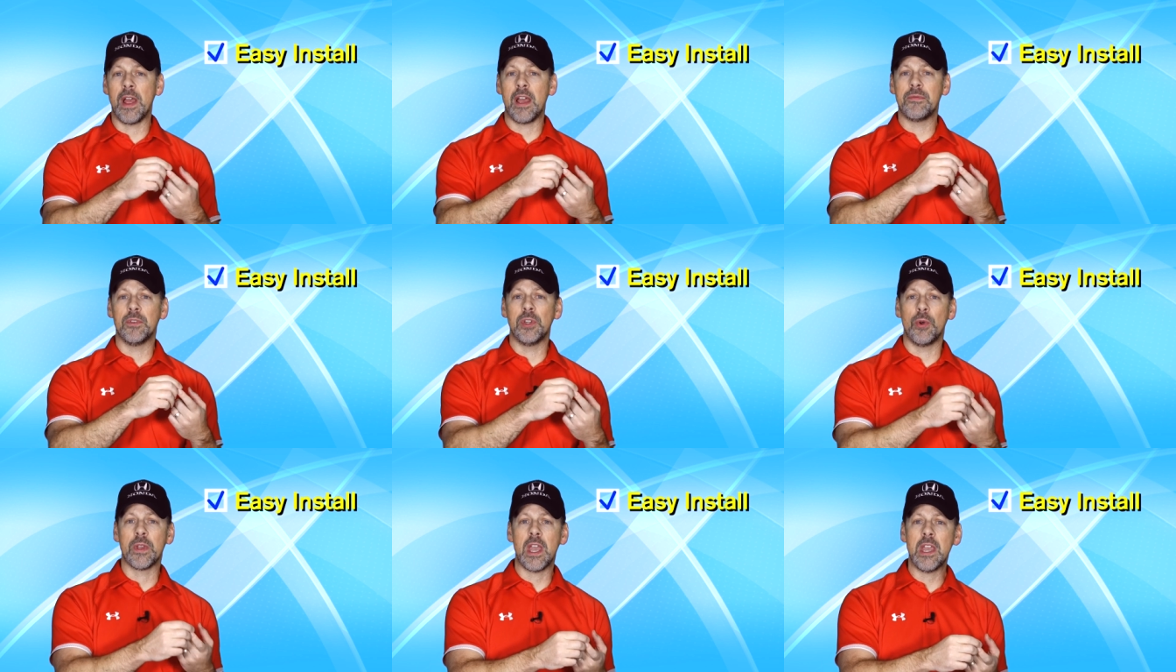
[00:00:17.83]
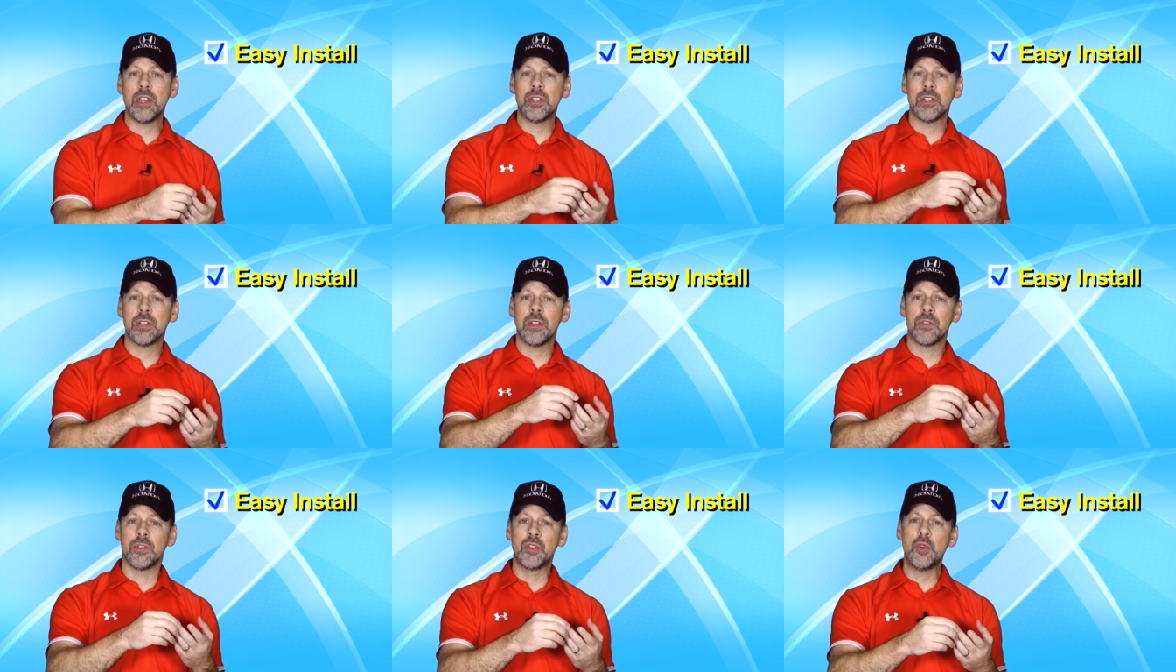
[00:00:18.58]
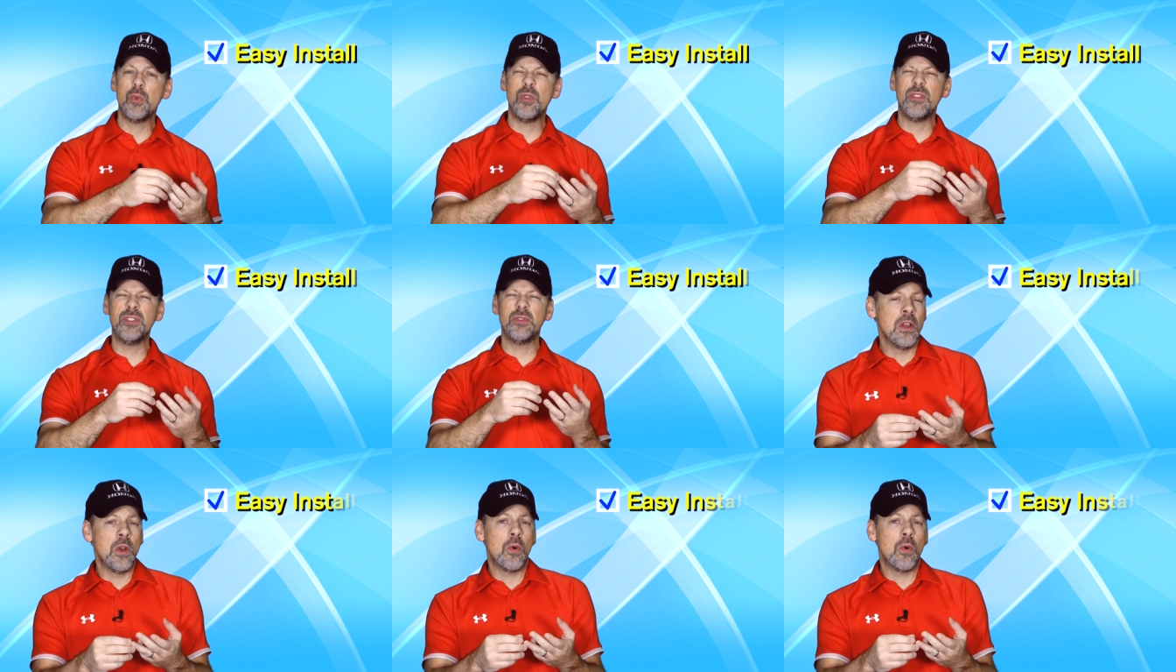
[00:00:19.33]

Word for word: have the location, the tools,